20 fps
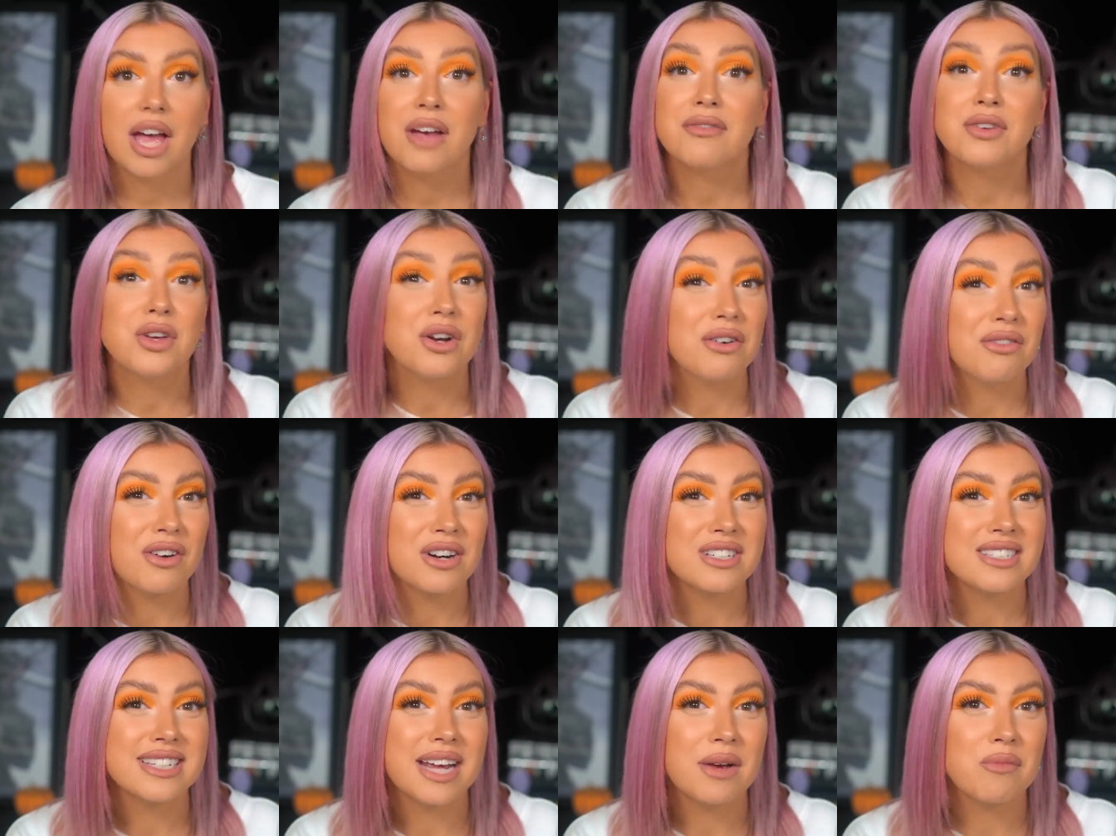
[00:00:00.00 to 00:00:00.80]
If you're a
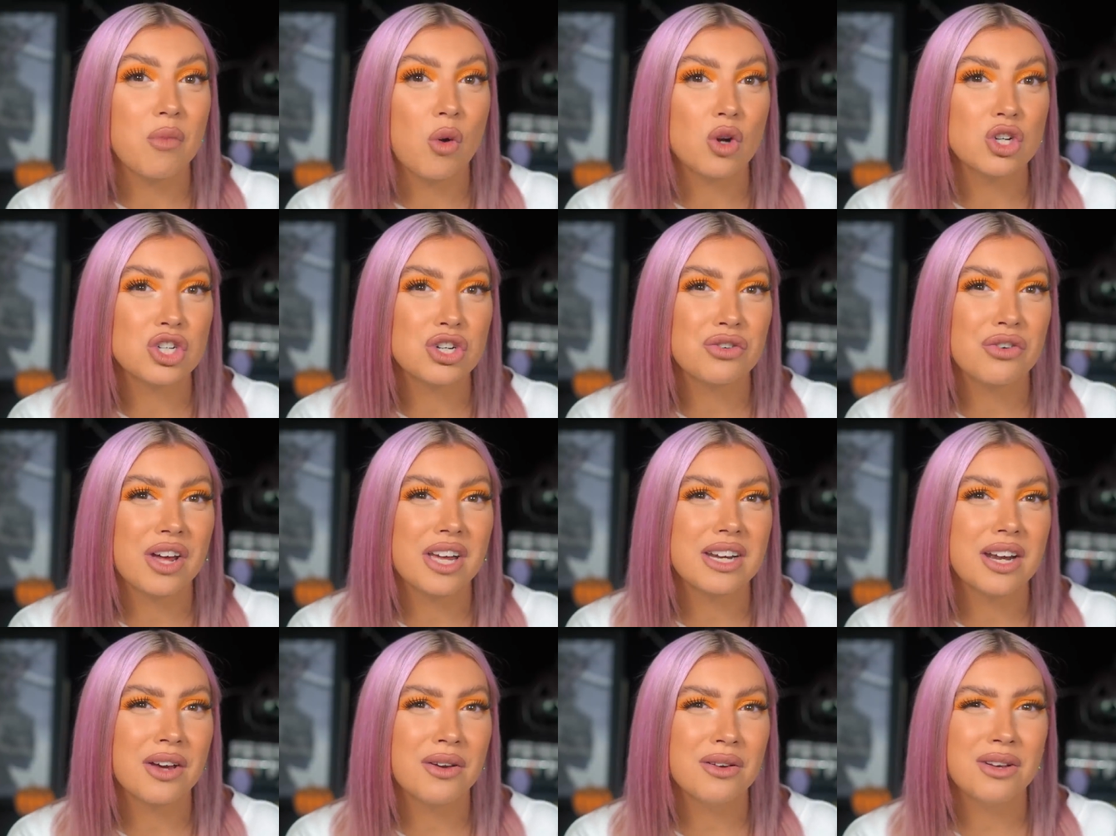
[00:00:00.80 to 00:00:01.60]
first time watcher
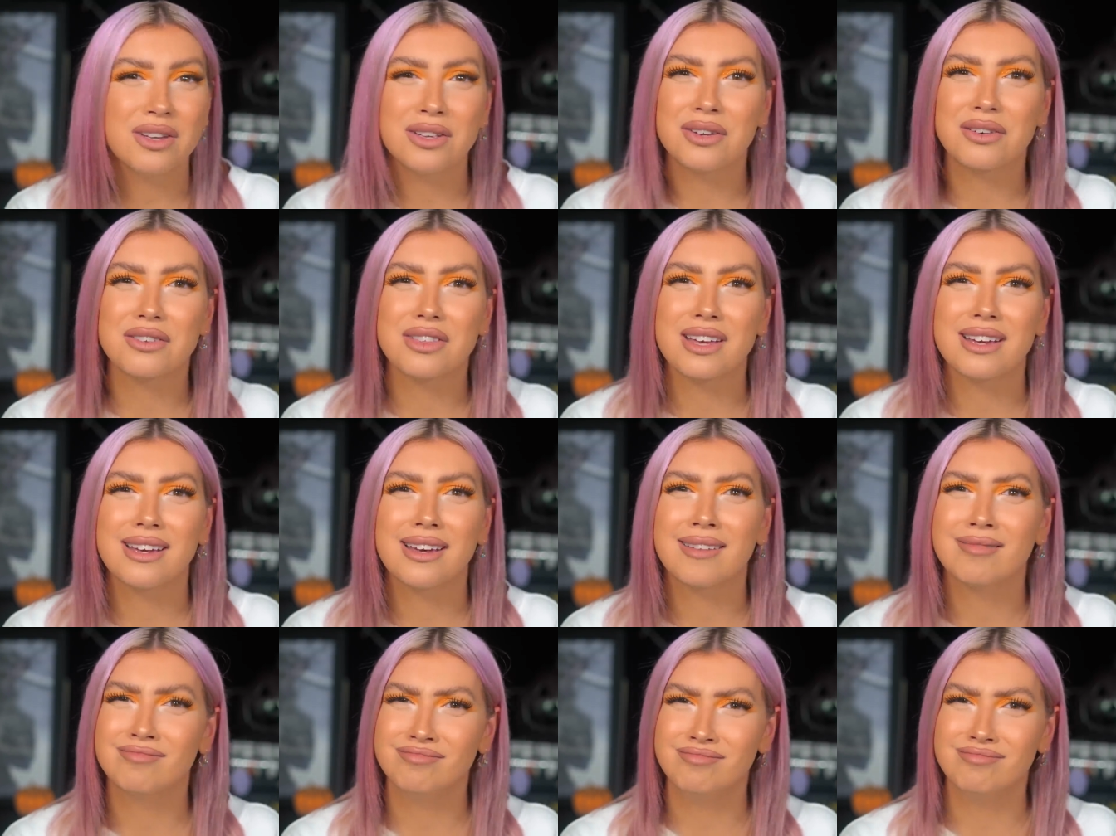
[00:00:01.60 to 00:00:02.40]
right now and you're
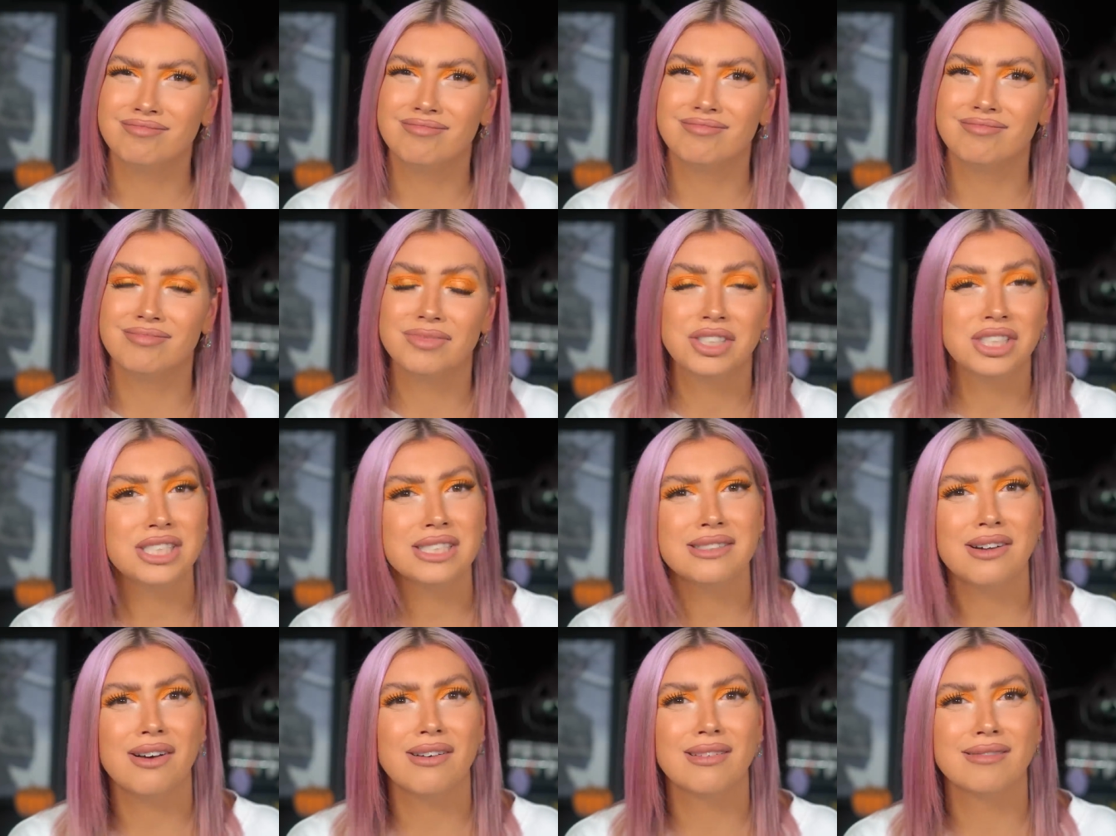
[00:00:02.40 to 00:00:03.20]
thinking, hmm,
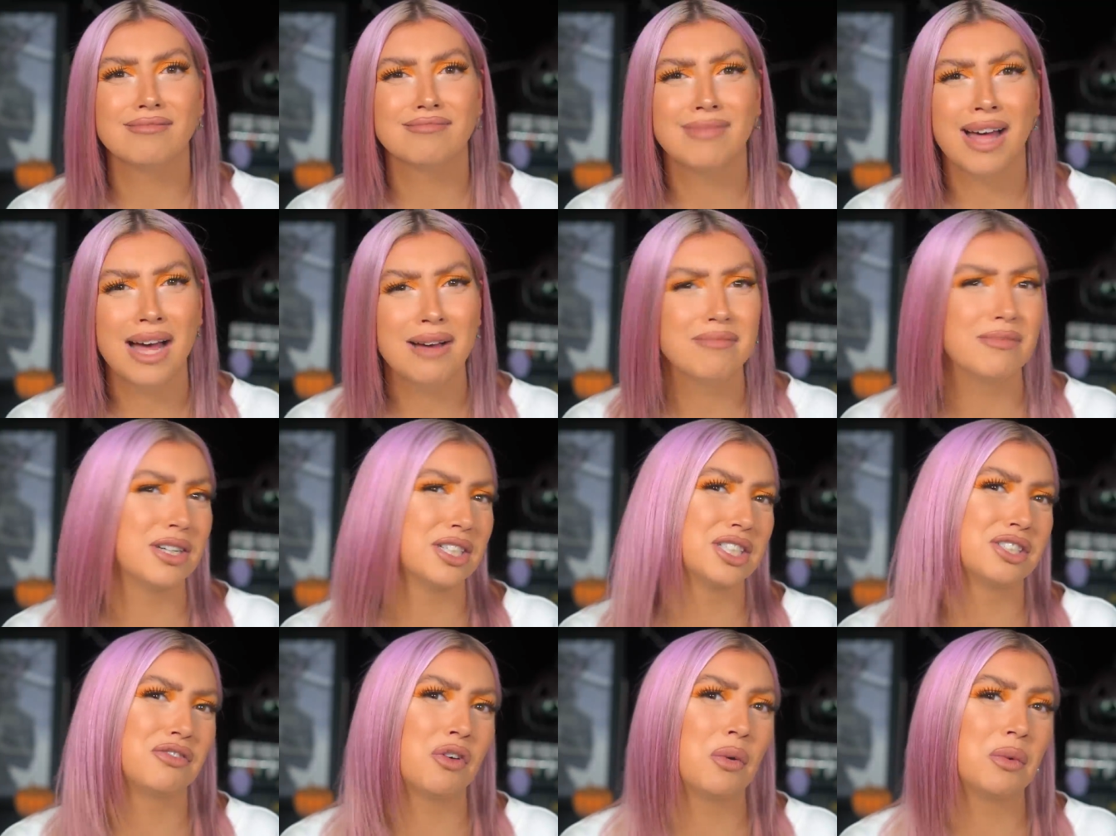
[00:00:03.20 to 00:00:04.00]
she's not that
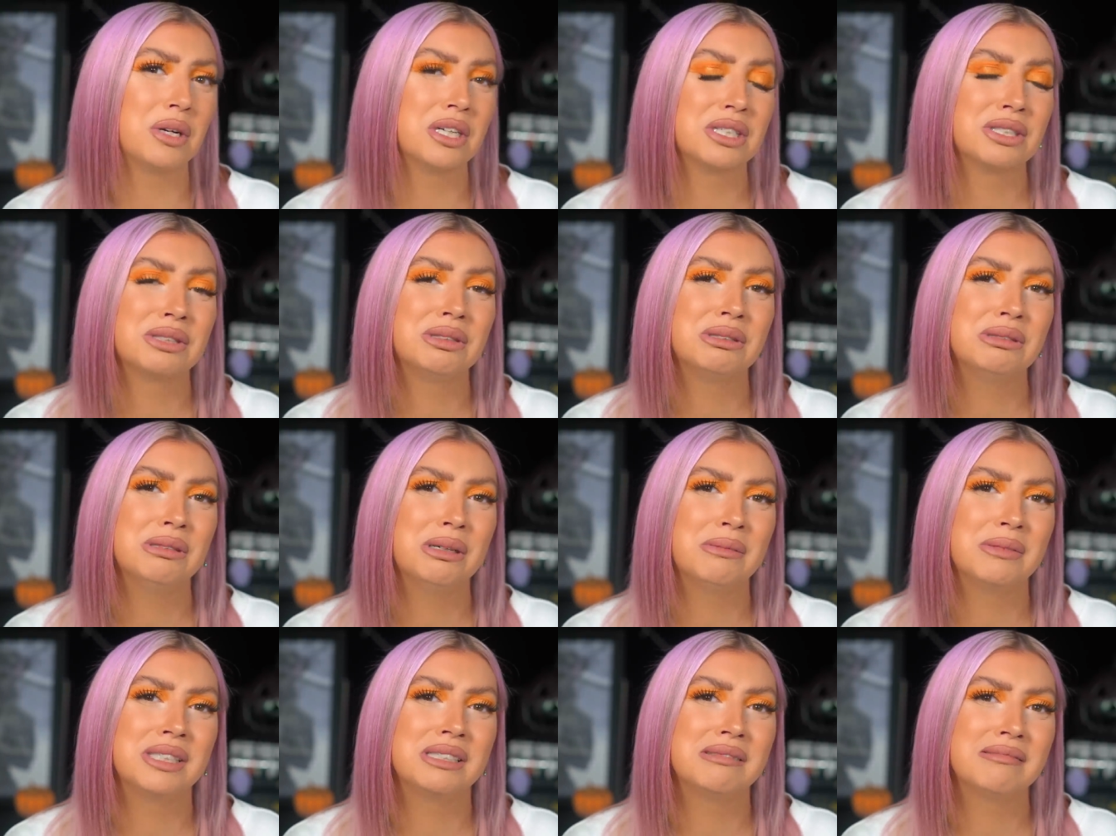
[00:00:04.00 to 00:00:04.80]
much of a weirdo,
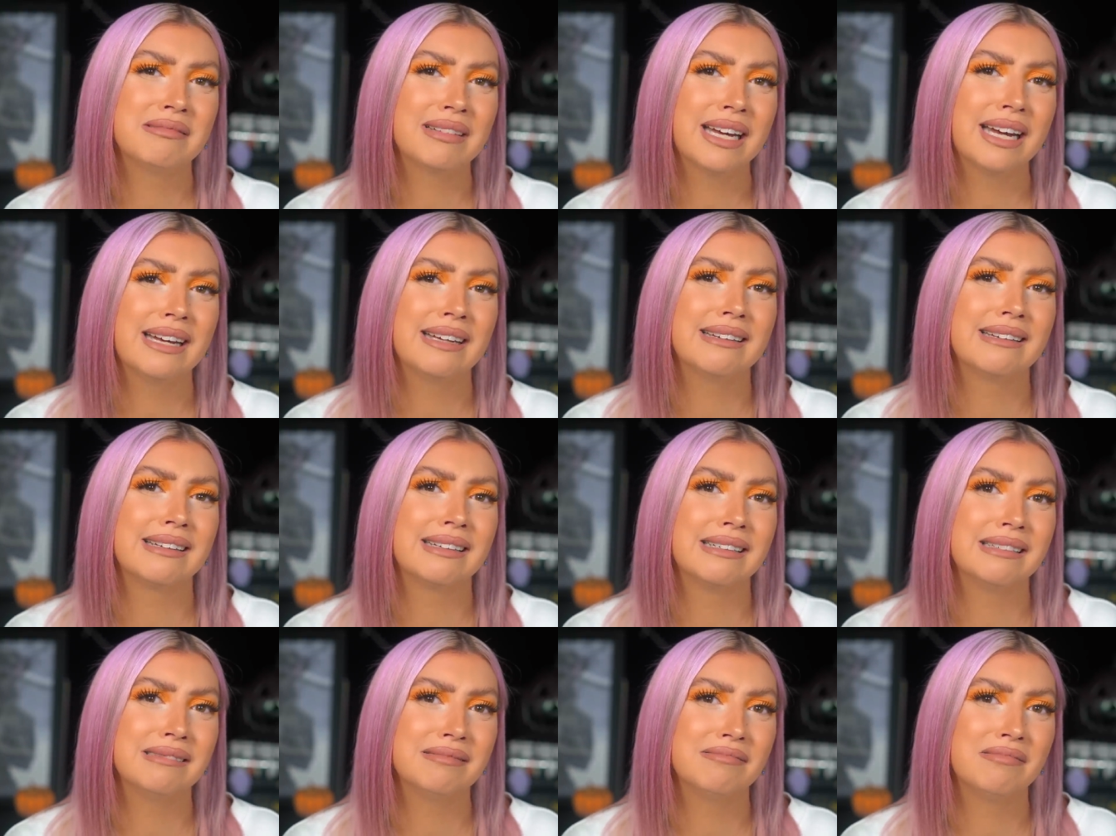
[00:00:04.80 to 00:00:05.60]
I mean,
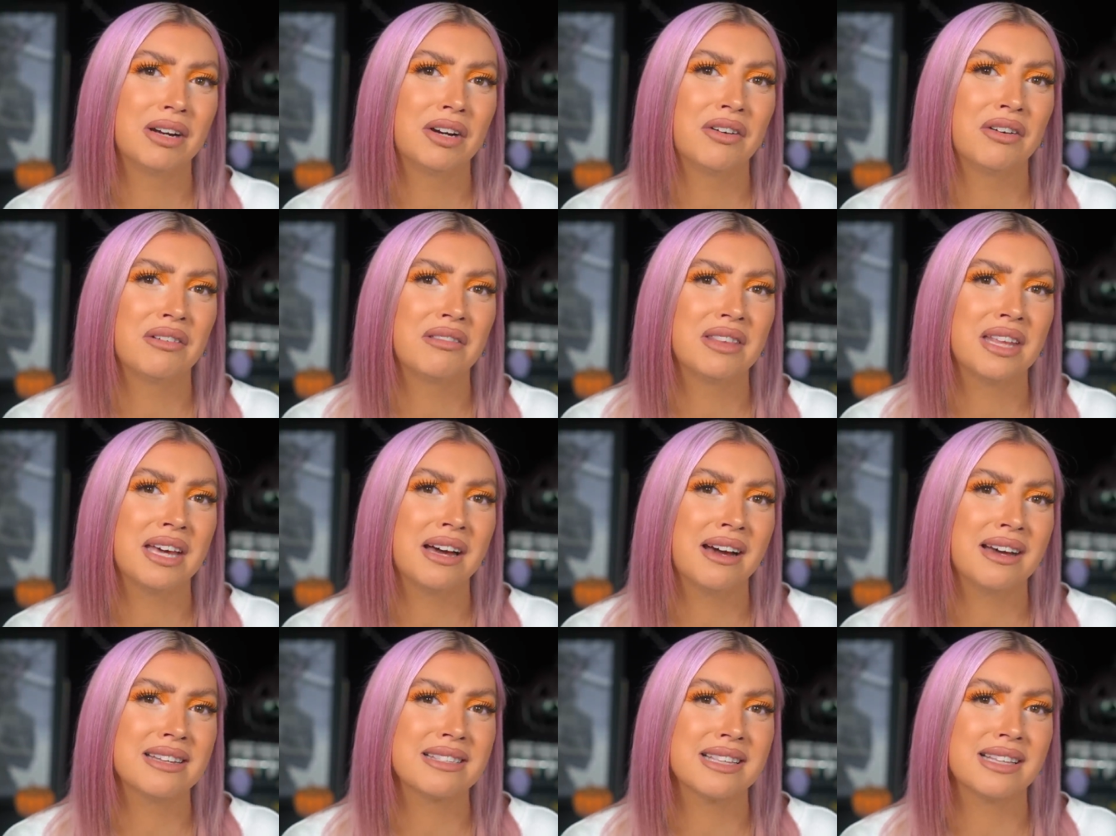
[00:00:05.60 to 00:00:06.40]
kinda, around the
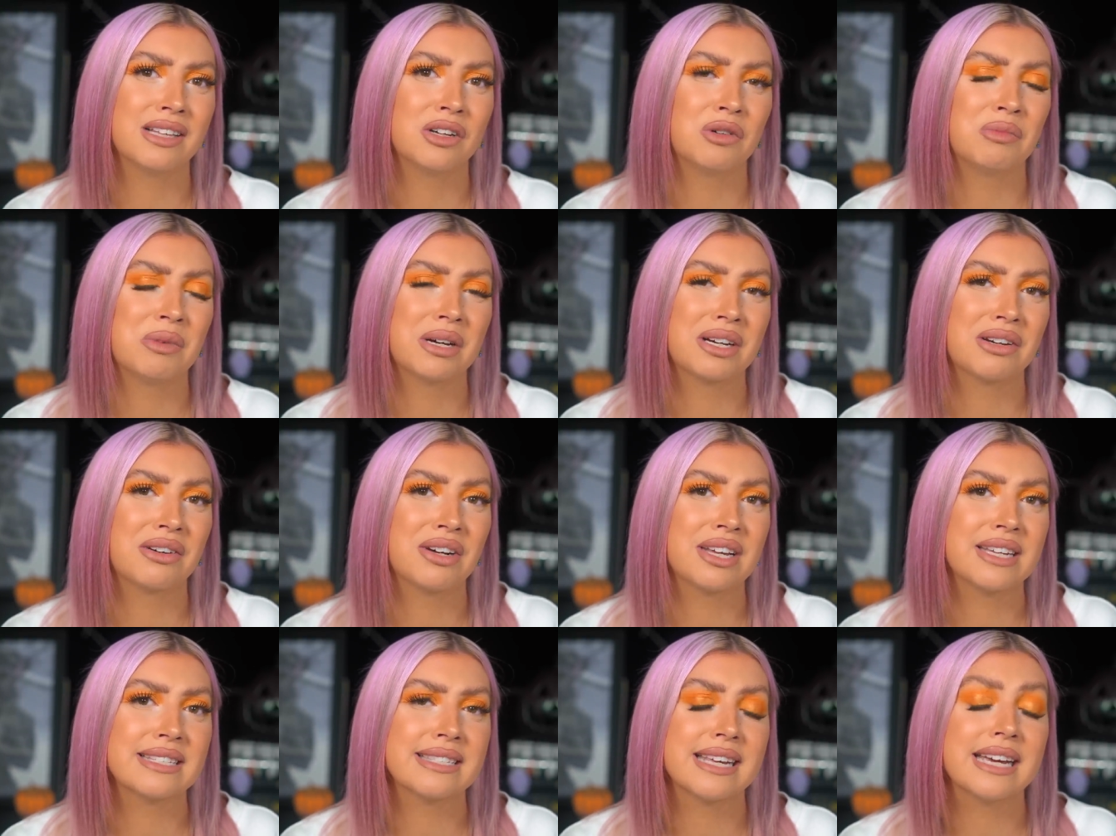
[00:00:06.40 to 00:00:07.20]
eyes a little bit
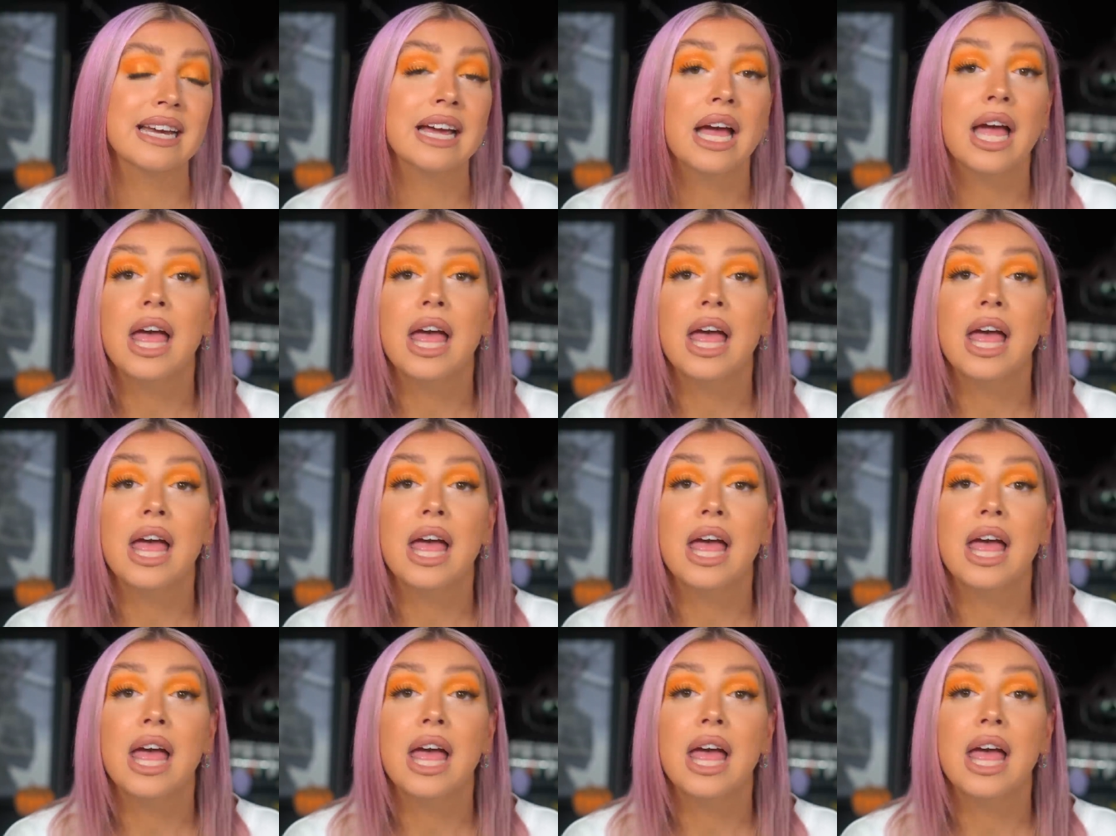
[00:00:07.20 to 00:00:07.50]
crazy,